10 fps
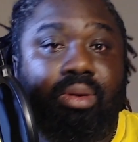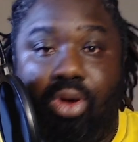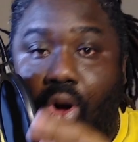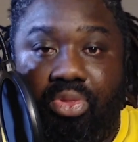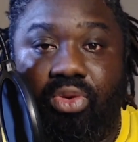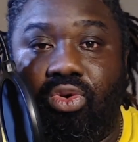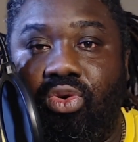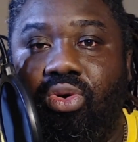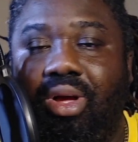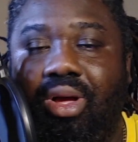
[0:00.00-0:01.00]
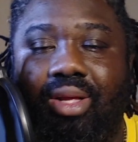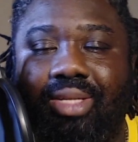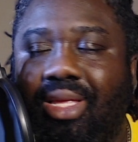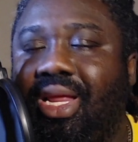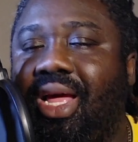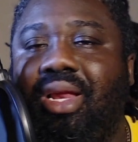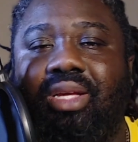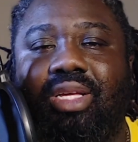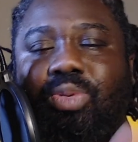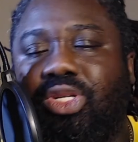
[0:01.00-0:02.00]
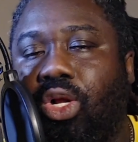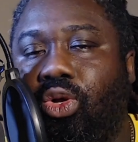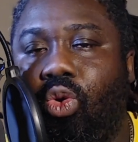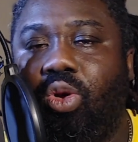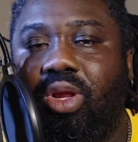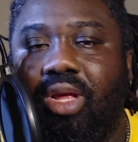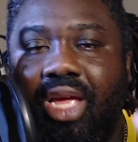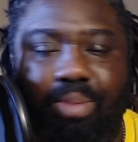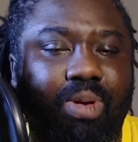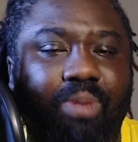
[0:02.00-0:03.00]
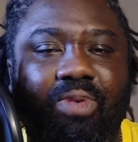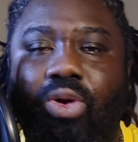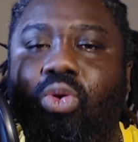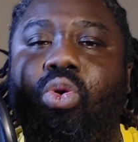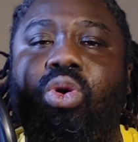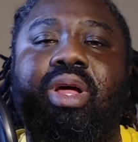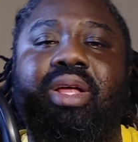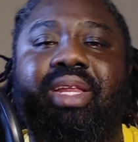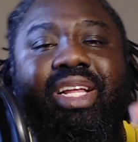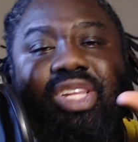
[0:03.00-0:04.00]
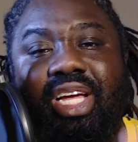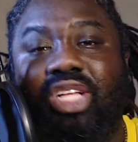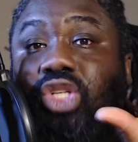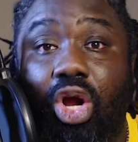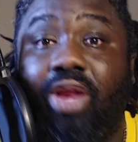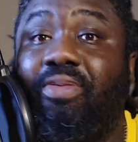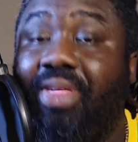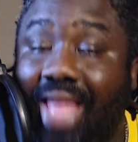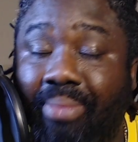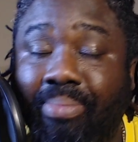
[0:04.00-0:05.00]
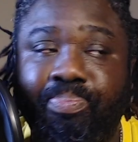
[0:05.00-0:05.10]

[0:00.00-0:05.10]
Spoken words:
Come through on Saturday. There's a special code. Hit me up for the code to get the tickets early for that.